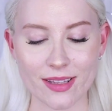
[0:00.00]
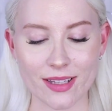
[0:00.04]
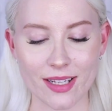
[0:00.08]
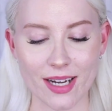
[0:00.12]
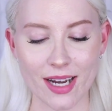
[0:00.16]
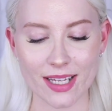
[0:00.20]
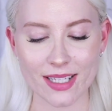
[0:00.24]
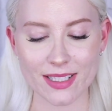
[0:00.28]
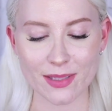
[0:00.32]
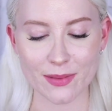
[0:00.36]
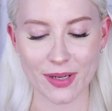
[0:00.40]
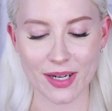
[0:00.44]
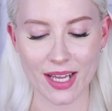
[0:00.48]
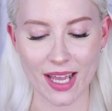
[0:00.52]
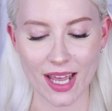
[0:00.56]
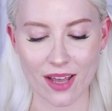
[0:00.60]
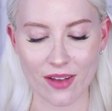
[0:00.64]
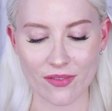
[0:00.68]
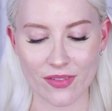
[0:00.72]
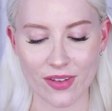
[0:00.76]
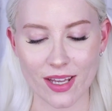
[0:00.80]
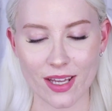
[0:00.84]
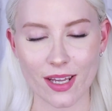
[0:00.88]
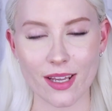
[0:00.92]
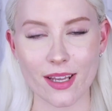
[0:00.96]
The next one I
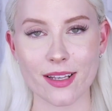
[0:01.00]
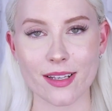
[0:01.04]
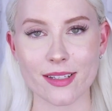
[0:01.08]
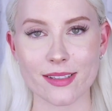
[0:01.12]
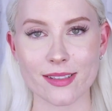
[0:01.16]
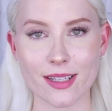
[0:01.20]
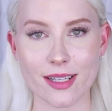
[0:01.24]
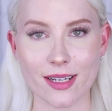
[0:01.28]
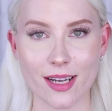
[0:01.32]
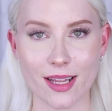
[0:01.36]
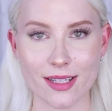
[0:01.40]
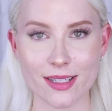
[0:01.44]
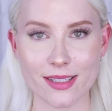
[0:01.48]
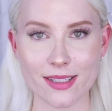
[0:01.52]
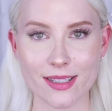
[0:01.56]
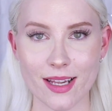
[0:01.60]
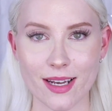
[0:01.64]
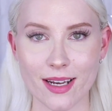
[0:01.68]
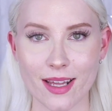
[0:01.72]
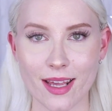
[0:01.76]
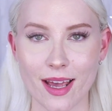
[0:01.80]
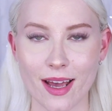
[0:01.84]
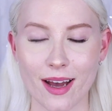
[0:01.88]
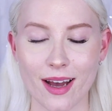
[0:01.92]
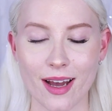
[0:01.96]
have here is another
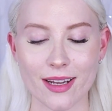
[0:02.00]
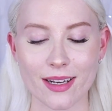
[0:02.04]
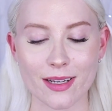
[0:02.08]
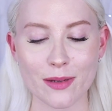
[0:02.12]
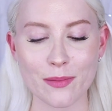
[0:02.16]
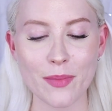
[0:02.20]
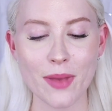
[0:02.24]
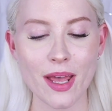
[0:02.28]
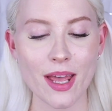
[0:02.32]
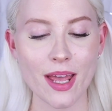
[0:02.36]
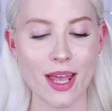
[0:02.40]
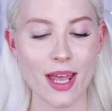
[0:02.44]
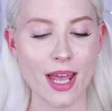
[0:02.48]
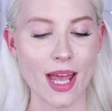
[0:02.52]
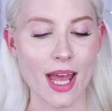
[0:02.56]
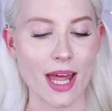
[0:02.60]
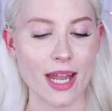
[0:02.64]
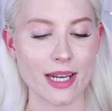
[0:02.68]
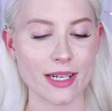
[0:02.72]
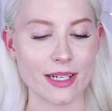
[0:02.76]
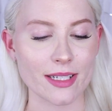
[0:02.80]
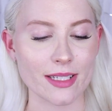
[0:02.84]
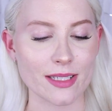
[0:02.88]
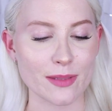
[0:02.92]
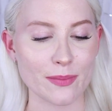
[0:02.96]
skincare item
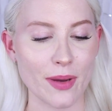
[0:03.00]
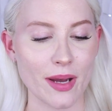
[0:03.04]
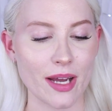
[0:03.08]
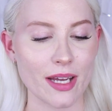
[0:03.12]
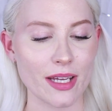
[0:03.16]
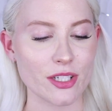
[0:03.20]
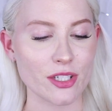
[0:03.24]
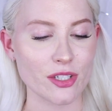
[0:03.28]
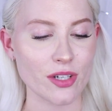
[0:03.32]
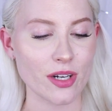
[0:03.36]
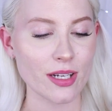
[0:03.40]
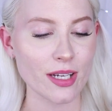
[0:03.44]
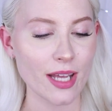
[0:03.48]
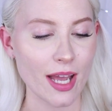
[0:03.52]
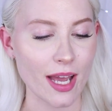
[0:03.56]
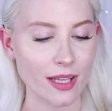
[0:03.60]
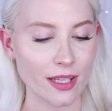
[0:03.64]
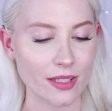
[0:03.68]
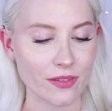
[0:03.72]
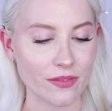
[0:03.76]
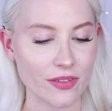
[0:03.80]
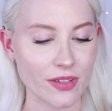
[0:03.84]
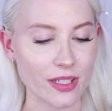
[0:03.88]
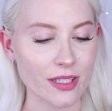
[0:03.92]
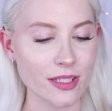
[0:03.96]
and it is by Drunk
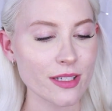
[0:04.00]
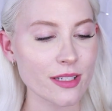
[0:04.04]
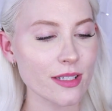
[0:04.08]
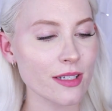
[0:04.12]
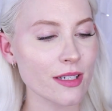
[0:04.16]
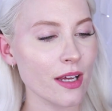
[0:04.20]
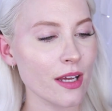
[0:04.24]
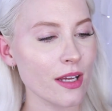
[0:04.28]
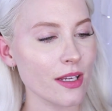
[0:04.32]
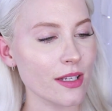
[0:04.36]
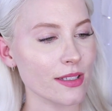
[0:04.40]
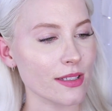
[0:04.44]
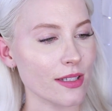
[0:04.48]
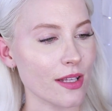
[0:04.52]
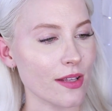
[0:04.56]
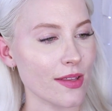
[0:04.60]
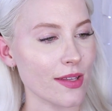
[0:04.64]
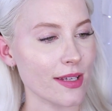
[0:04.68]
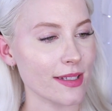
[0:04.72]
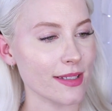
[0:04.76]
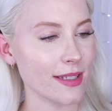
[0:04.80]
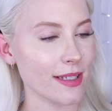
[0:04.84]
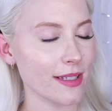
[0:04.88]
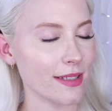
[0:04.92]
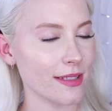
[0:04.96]
Elephant. So
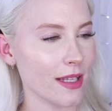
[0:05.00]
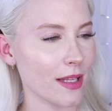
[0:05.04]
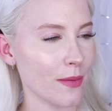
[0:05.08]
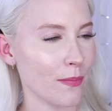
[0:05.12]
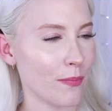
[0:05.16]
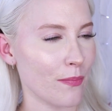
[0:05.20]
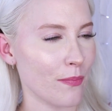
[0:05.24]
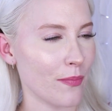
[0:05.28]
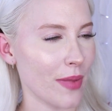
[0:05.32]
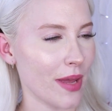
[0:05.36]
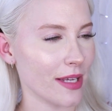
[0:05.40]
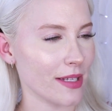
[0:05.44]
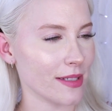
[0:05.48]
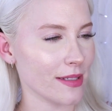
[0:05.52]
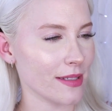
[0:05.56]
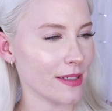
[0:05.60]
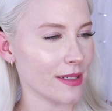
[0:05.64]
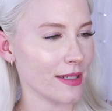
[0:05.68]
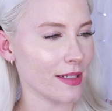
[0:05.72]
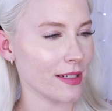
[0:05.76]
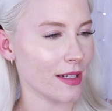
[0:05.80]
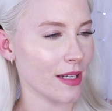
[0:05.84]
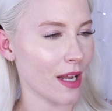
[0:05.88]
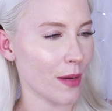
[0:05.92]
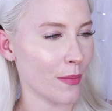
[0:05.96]
this is the
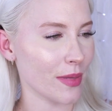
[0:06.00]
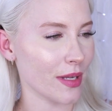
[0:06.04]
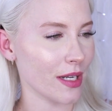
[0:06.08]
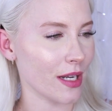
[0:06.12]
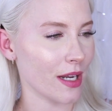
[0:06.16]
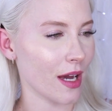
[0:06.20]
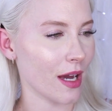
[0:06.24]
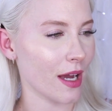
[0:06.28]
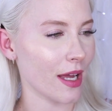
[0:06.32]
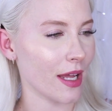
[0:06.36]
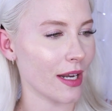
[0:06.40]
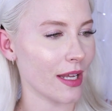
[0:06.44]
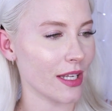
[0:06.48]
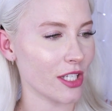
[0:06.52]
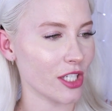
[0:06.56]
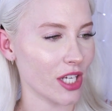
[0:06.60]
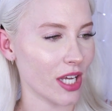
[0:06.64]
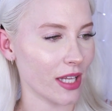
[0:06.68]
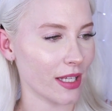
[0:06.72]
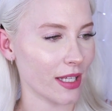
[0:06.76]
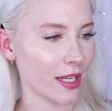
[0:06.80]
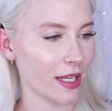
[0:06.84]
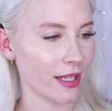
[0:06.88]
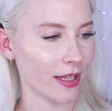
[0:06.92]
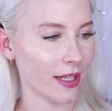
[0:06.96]
Best No. 9
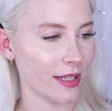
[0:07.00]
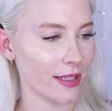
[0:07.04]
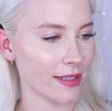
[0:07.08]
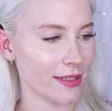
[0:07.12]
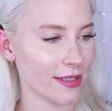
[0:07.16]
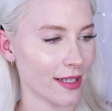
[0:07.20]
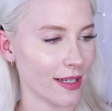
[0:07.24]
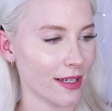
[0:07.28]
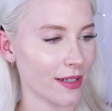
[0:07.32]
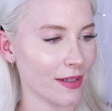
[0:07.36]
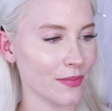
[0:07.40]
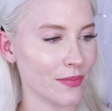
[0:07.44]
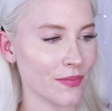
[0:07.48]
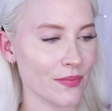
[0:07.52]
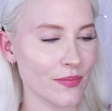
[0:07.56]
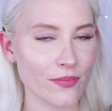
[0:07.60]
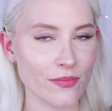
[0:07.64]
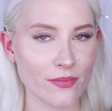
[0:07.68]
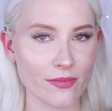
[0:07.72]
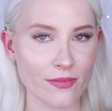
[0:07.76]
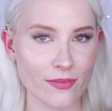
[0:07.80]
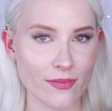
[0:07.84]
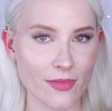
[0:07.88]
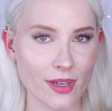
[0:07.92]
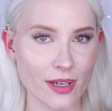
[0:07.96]
Jelly Cleanser.
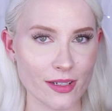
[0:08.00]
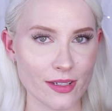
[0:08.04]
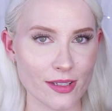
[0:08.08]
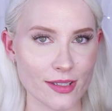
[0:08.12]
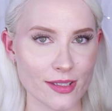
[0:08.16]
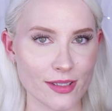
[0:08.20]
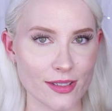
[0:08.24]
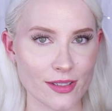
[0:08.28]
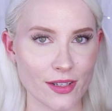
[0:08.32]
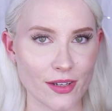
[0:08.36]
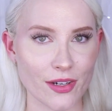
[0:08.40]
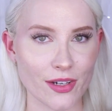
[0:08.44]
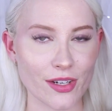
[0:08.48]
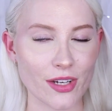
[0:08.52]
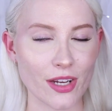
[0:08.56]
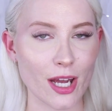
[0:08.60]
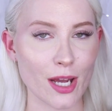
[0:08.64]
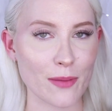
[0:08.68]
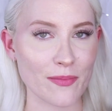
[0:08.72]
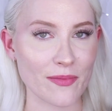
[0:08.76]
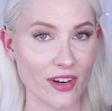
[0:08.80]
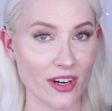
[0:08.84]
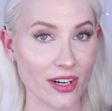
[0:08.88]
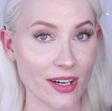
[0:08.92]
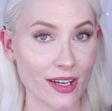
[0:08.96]
So
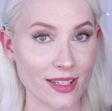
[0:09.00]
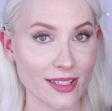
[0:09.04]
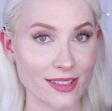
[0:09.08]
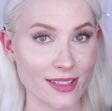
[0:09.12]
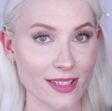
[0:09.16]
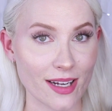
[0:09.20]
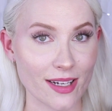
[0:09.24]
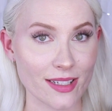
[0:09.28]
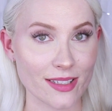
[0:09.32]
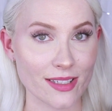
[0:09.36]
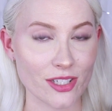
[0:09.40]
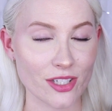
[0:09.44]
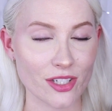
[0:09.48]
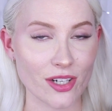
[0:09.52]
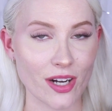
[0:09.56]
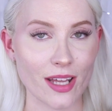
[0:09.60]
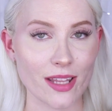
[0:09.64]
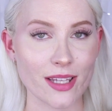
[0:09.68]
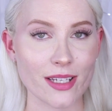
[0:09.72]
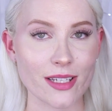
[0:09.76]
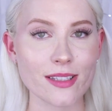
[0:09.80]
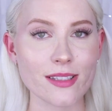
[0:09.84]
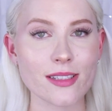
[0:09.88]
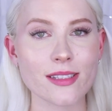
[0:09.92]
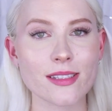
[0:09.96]
I'm very excited to
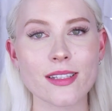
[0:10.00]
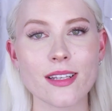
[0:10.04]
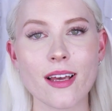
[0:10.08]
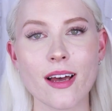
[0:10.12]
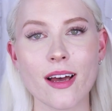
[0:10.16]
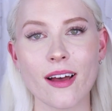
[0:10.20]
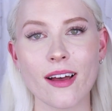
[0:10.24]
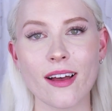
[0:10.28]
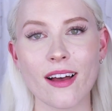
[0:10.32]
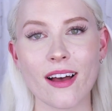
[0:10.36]
try this.